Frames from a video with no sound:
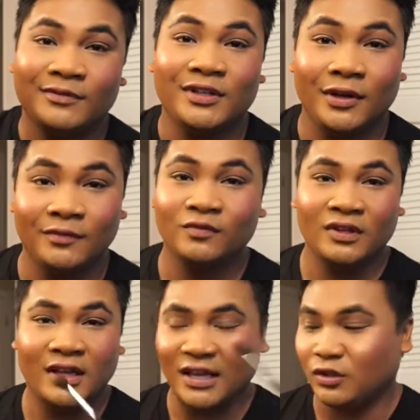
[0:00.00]
So
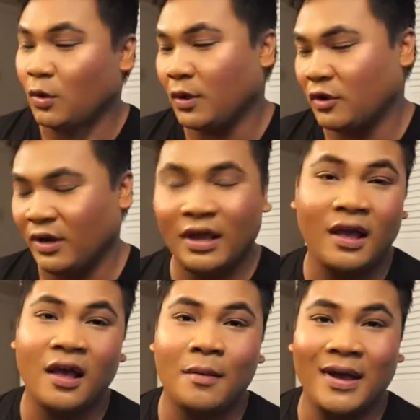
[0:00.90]
in case you're wondering
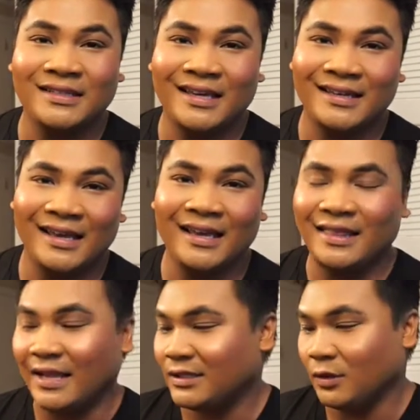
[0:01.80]
my technique,
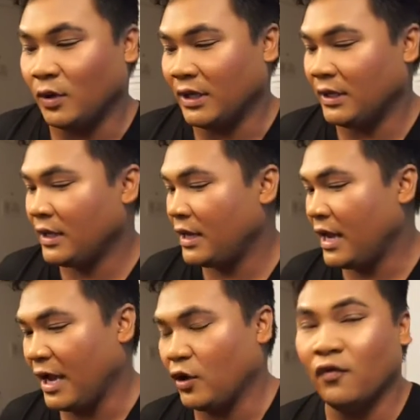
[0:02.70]
that's the one
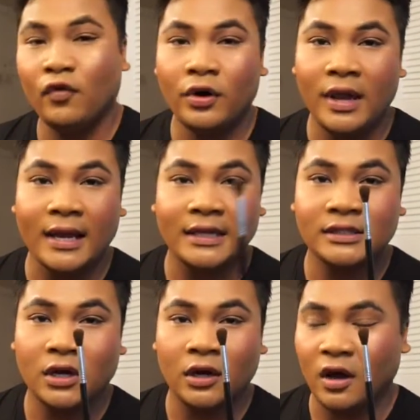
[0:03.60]
I go for, and I
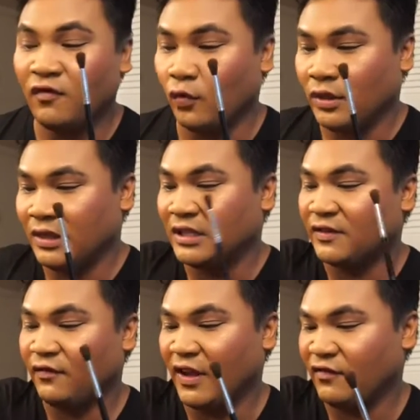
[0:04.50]
start off with this
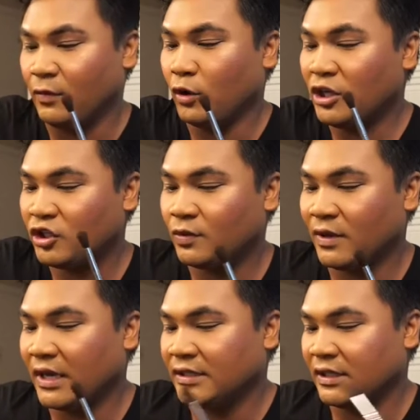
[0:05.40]
fluffy brush
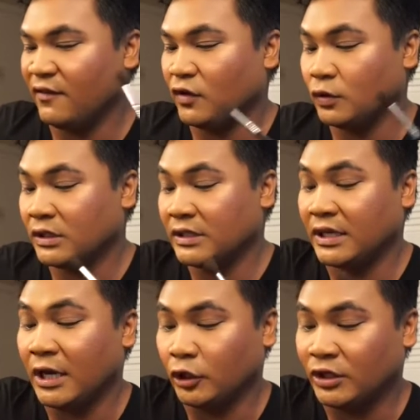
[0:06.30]
because it diffuses the
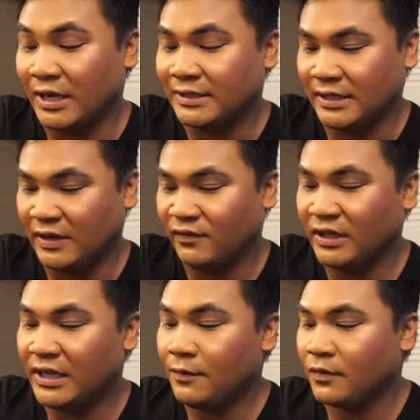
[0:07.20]
color nice and
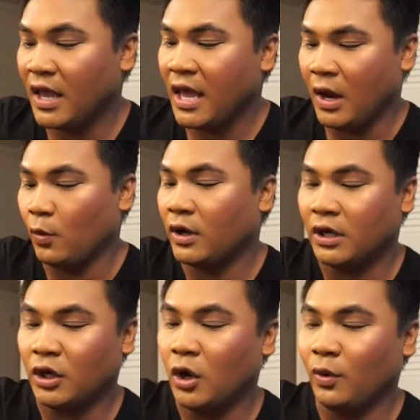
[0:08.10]
evenly. And we're
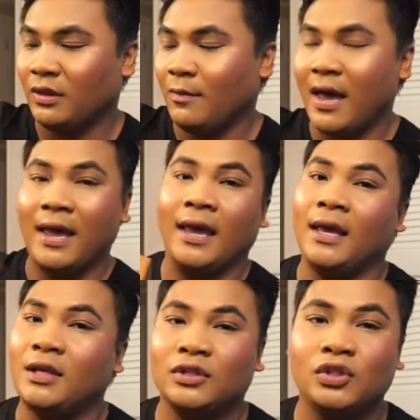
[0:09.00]
gonna go with my
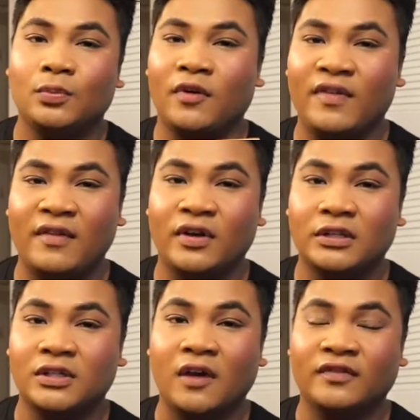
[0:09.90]
super
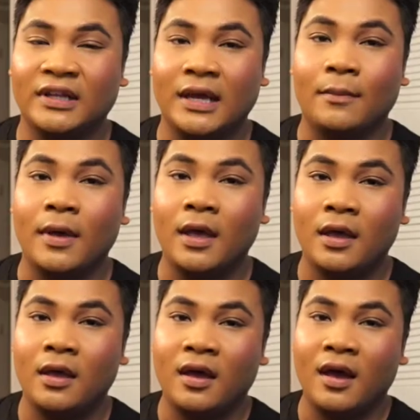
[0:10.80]
favorite Soft Glam
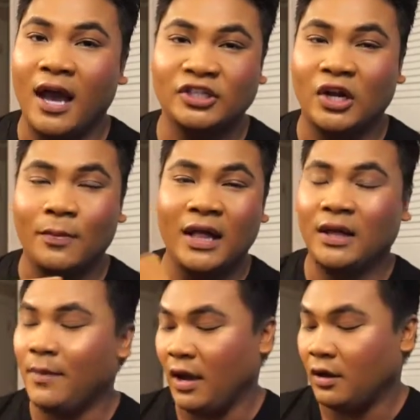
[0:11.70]
eyeshadow
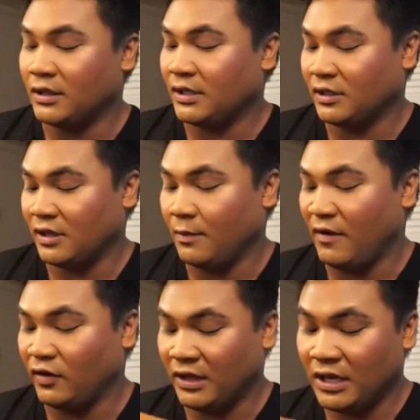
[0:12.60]
palette by Anastasia
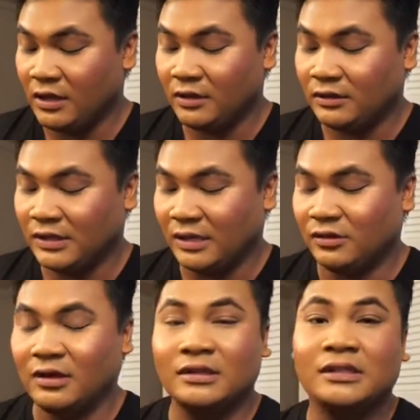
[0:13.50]
Beverly Hills. As
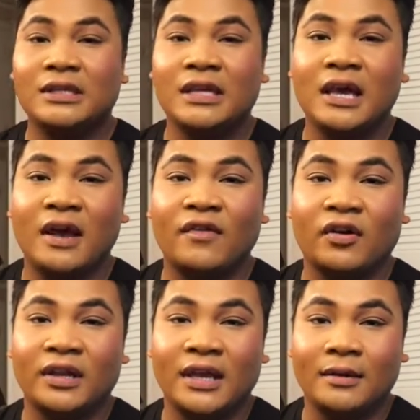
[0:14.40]
you can see, I've
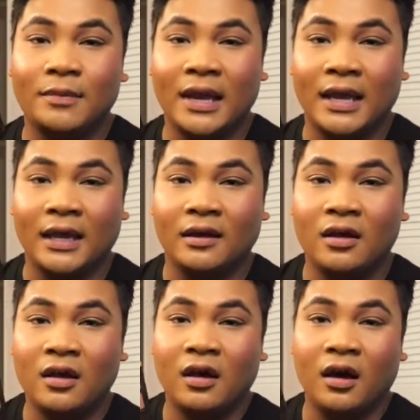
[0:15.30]
already hit pan
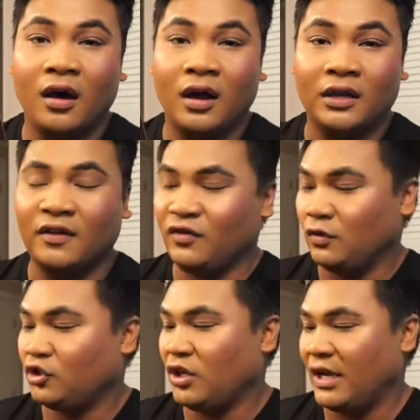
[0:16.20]
on a
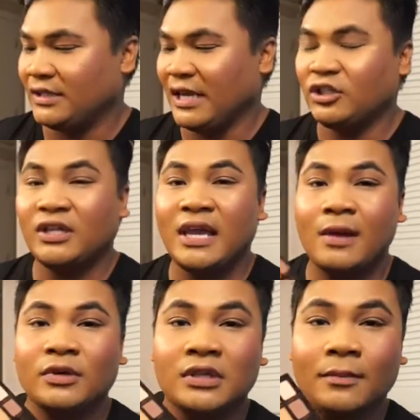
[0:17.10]
few shades. Actually, the
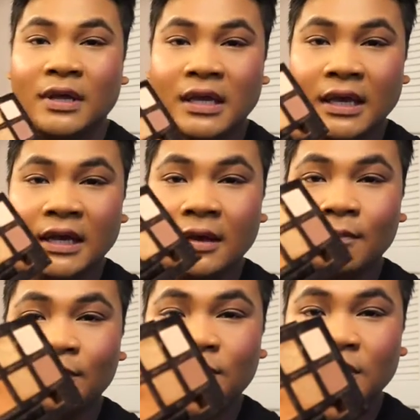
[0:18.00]
camera's not picking it
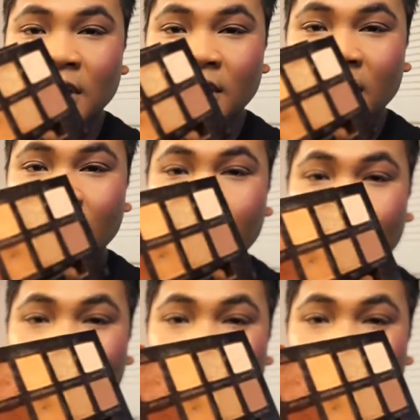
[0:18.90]
up, so here you go.